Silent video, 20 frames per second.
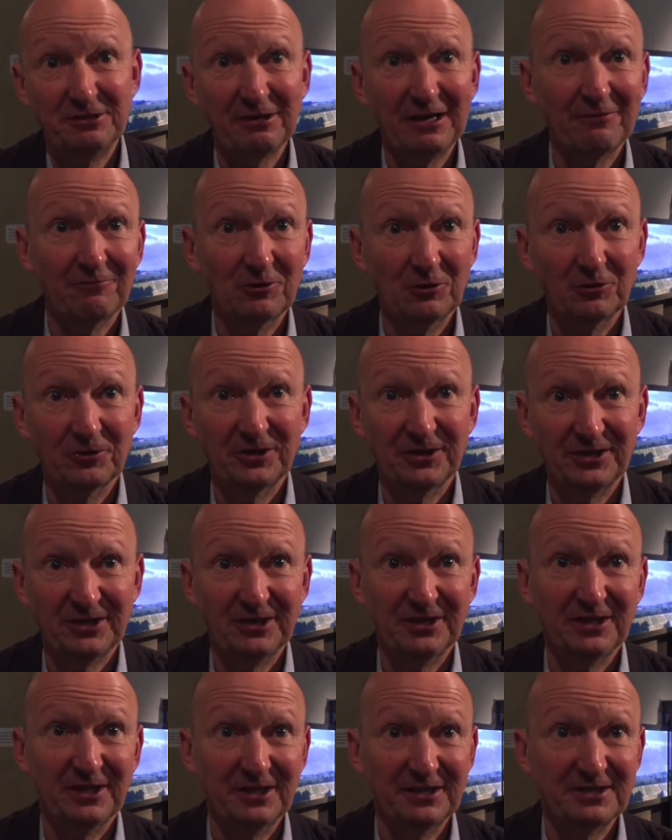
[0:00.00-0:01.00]
have a look at
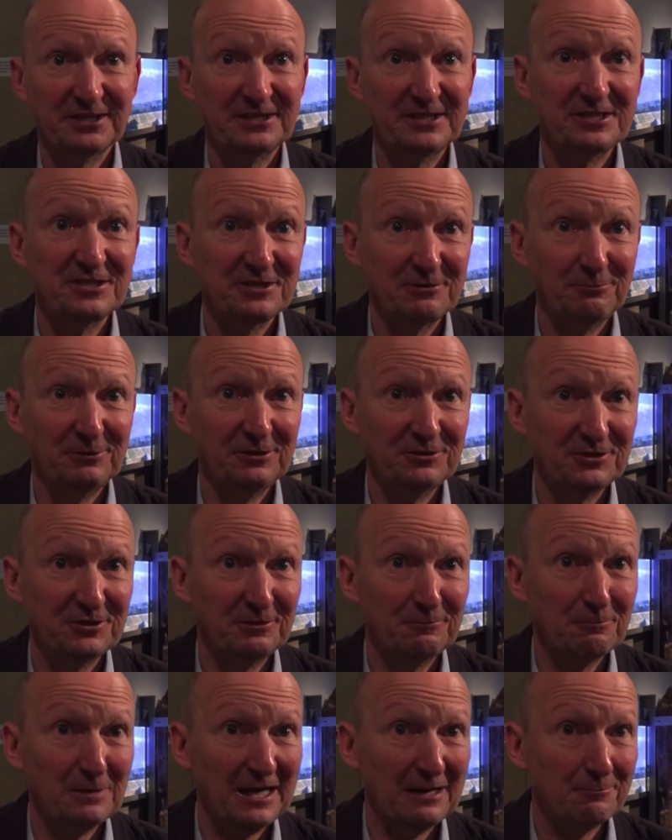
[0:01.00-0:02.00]
a
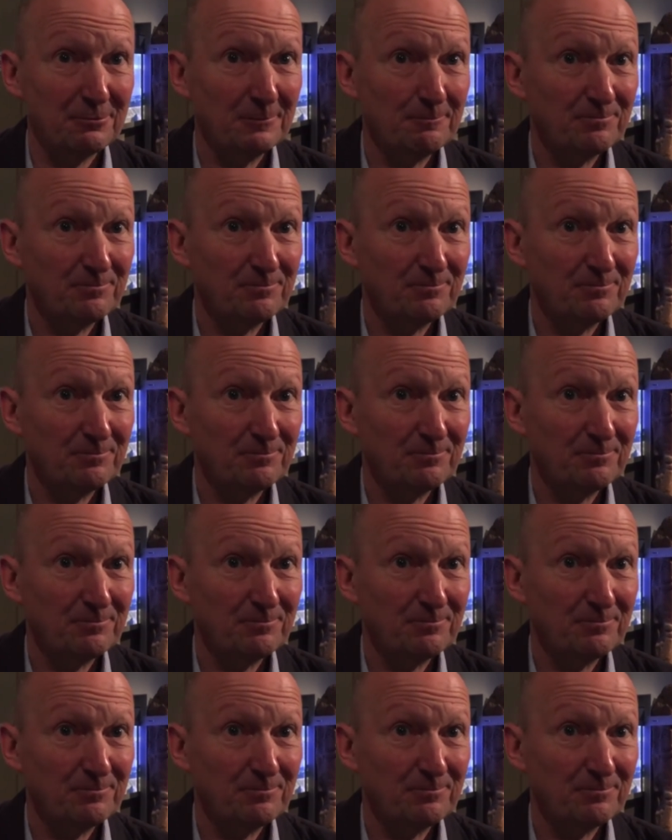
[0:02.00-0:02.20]
distribution map.